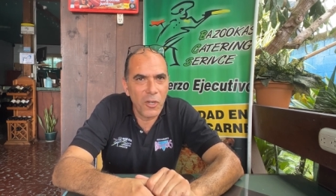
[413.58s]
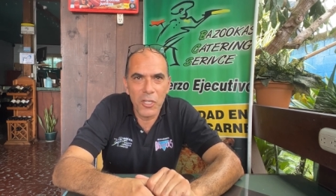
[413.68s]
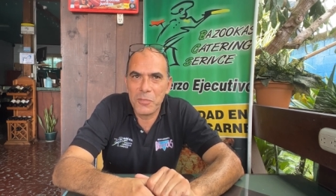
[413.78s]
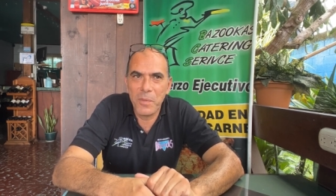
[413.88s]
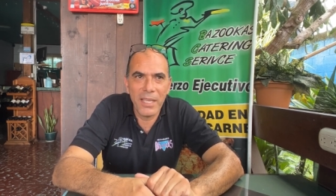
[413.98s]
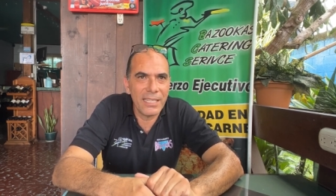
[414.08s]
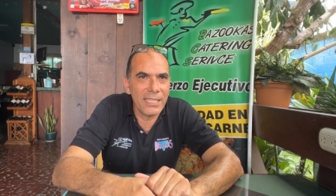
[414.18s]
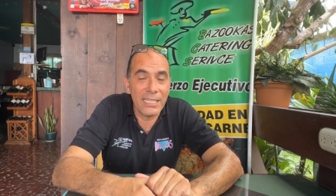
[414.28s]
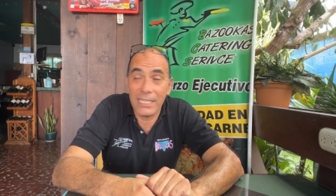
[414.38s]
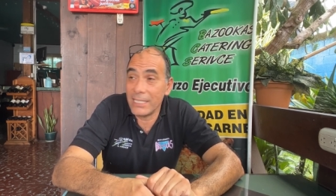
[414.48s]
so it's been
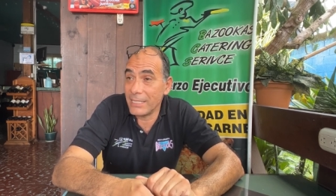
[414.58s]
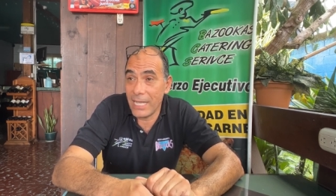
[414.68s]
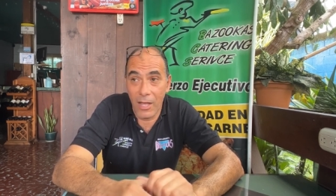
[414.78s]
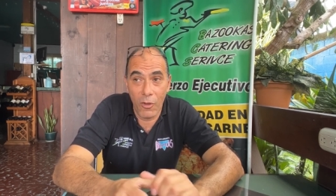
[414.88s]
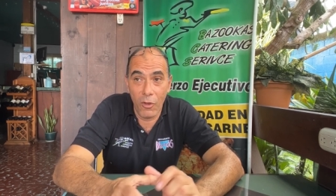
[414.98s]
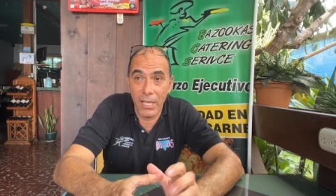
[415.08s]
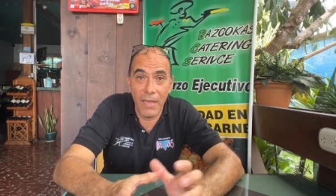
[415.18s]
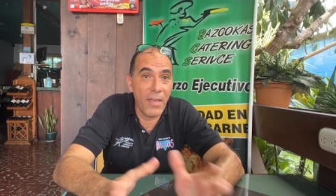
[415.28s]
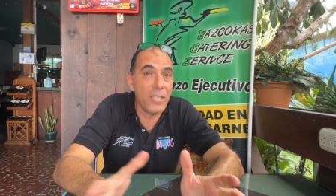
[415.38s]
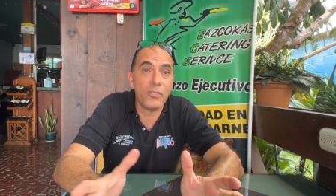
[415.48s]
a whole
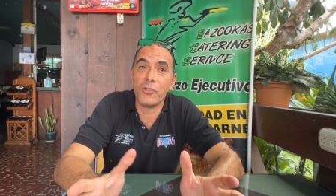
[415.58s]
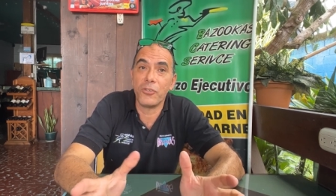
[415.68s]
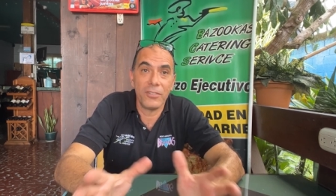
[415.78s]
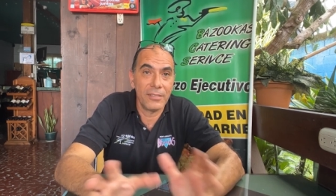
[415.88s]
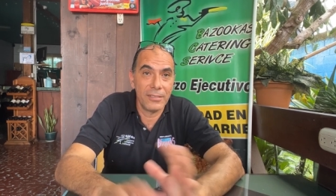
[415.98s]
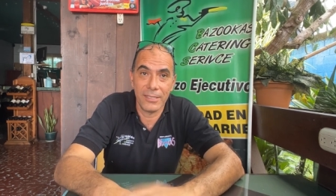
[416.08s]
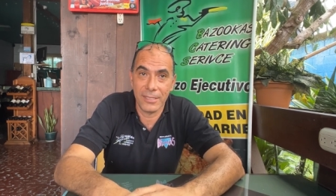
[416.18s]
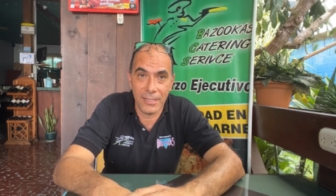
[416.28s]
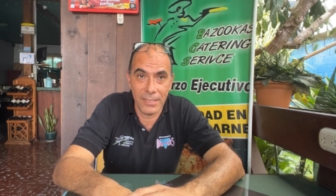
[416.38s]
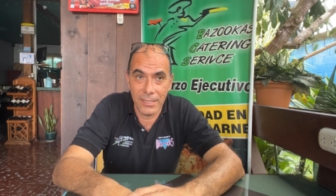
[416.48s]
adventure, you
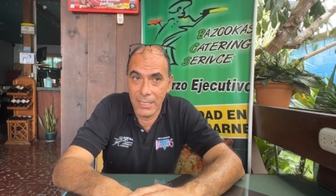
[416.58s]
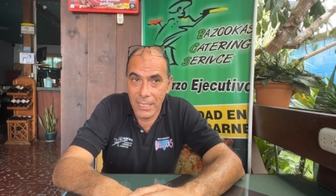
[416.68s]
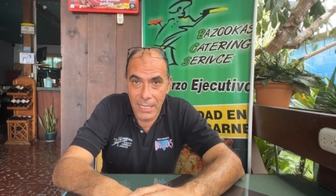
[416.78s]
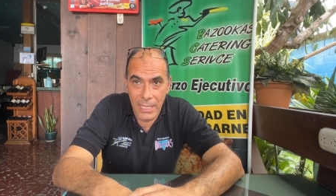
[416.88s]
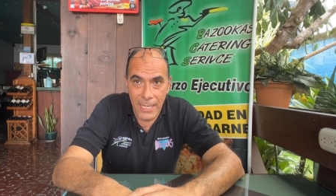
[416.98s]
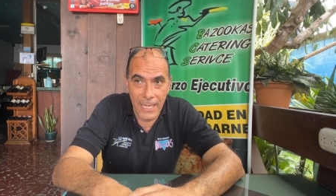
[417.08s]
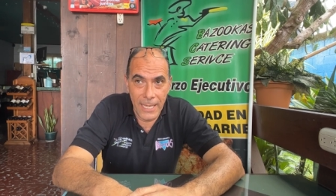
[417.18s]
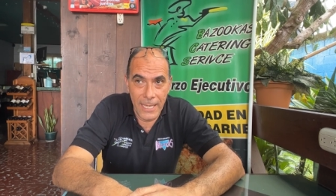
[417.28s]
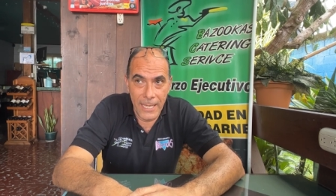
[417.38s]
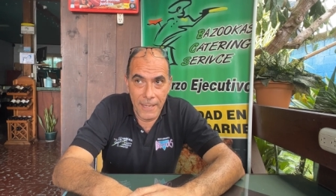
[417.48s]
know.
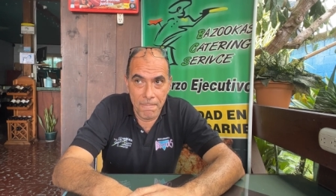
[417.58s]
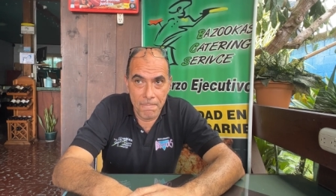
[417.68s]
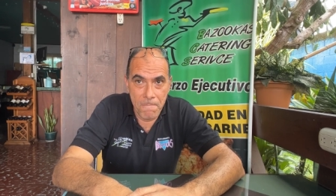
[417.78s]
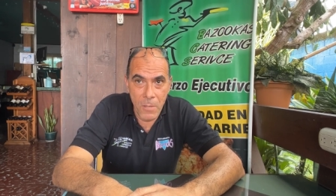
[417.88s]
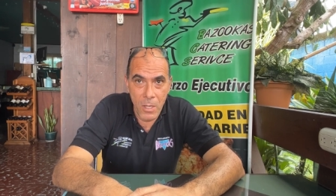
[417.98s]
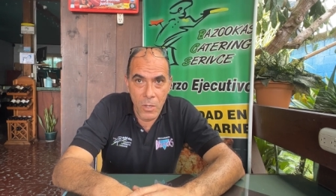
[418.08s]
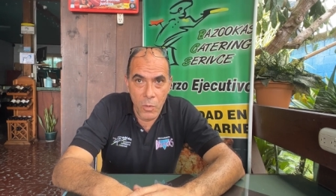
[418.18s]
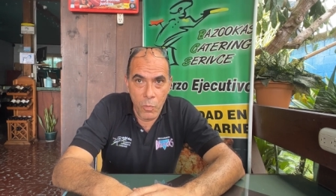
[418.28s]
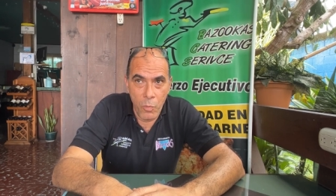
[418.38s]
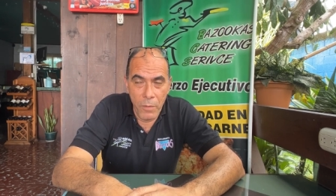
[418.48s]
And um,
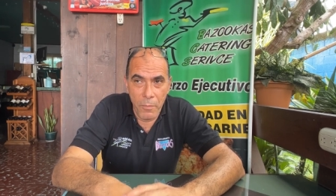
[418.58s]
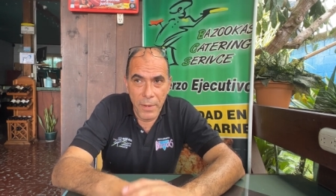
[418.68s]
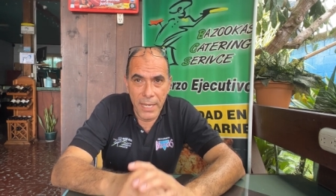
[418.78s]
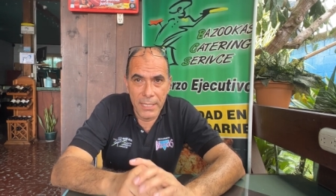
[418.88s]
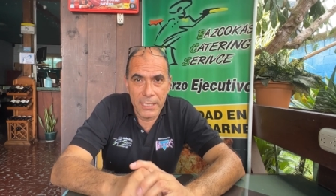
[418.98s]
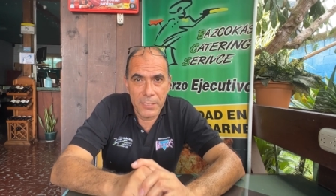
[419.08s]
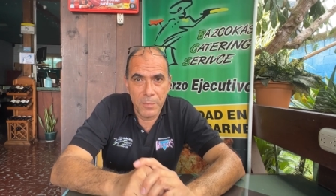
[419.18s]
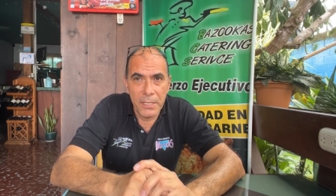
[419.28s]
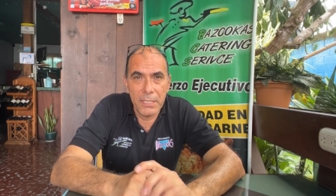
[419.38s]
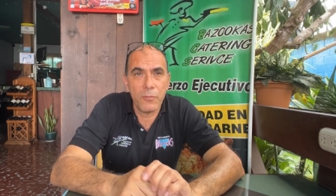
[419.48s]
we've been in this
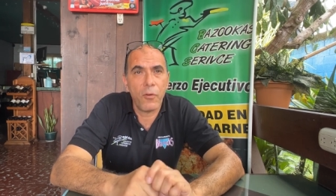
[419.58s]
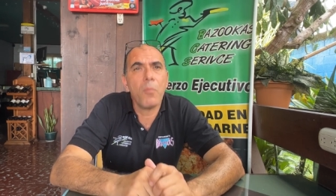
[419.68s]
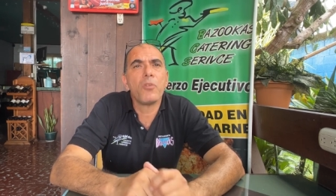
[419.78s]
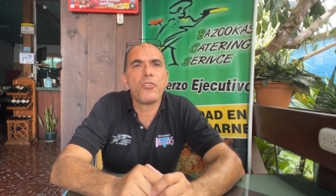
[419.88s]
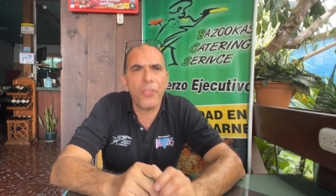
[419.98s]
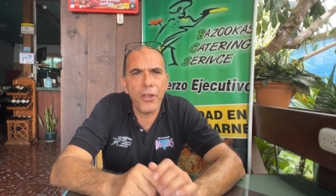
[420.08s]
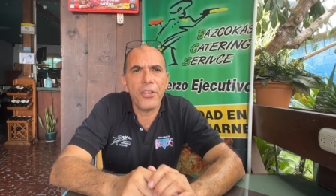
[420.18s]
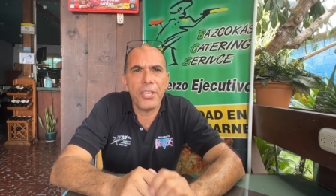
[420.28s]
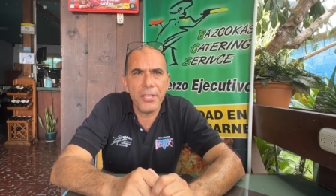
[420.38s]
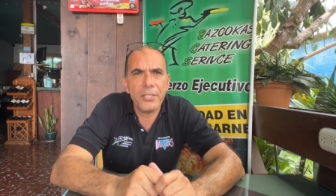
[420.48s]
business for almost
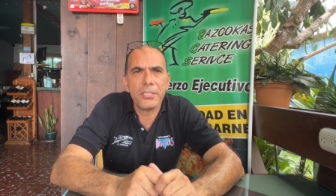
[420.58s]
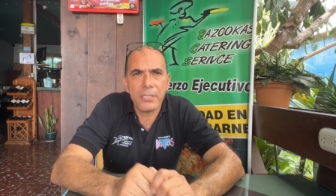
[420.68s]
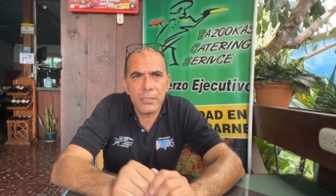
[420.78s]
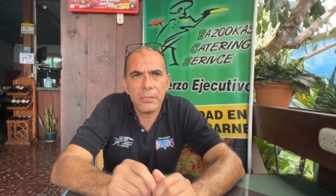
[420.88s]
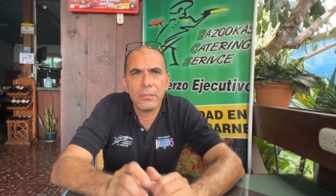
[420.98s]
30 years